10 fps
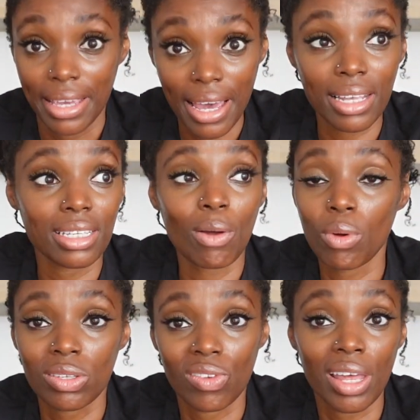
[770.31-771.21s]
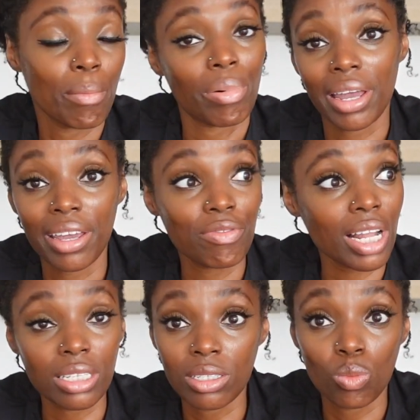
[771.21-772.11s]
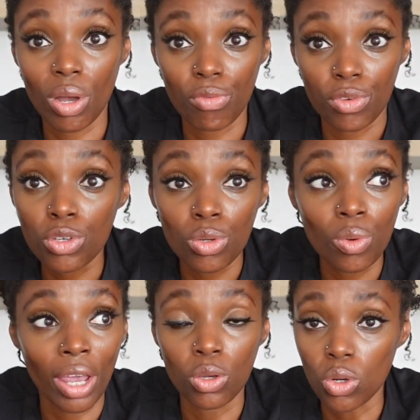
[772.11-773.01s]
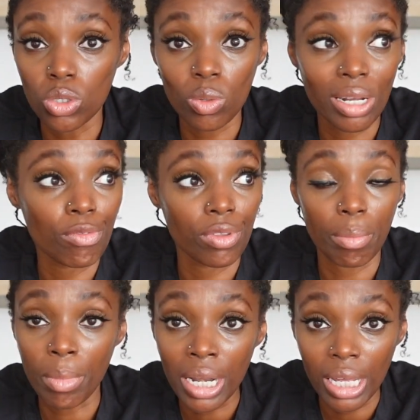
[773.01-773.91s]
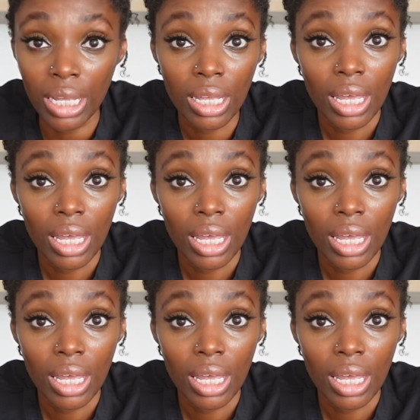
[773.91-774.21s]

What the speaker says: Yes, that works for them, but if that doesn't work for you and you're doing it for the money,